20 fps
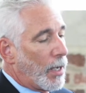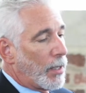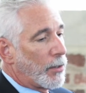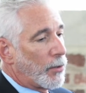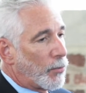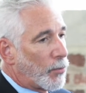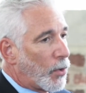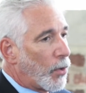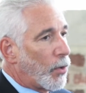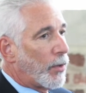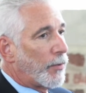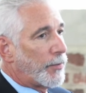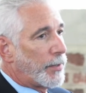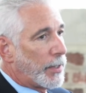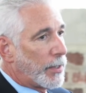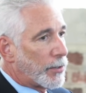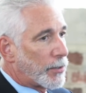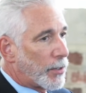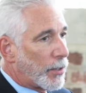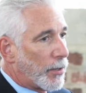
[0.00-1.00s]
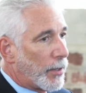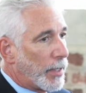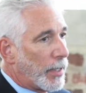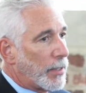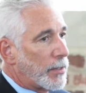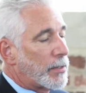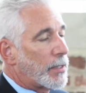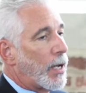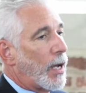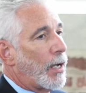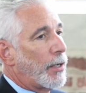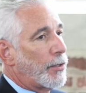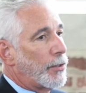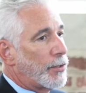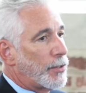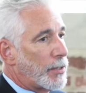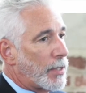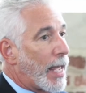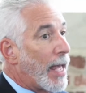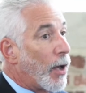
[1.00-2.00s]
the role of the attorney is
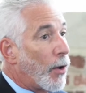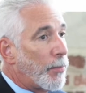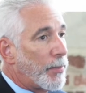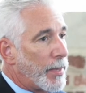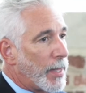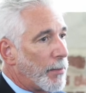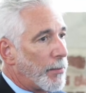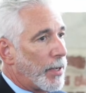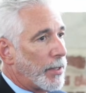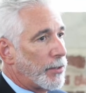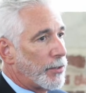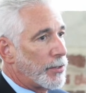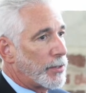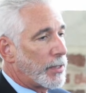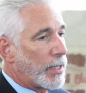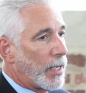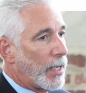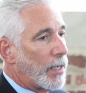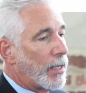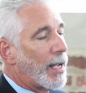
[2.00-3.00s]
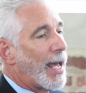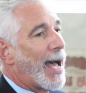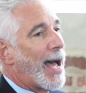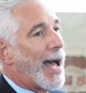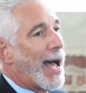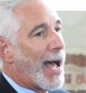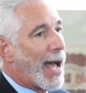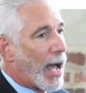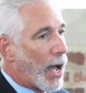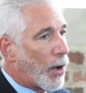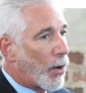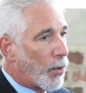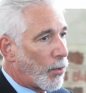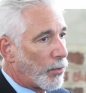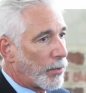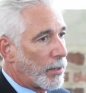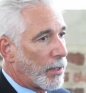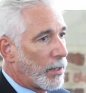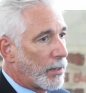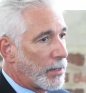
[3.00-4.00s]
to help them understand
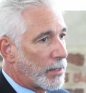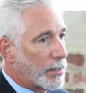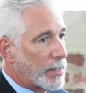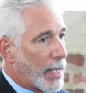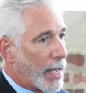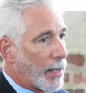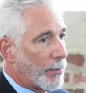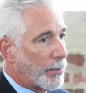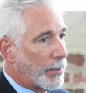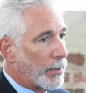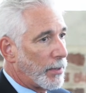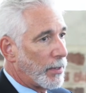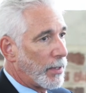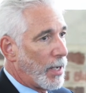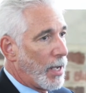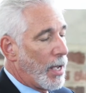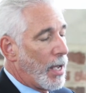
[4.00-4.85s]
how this happened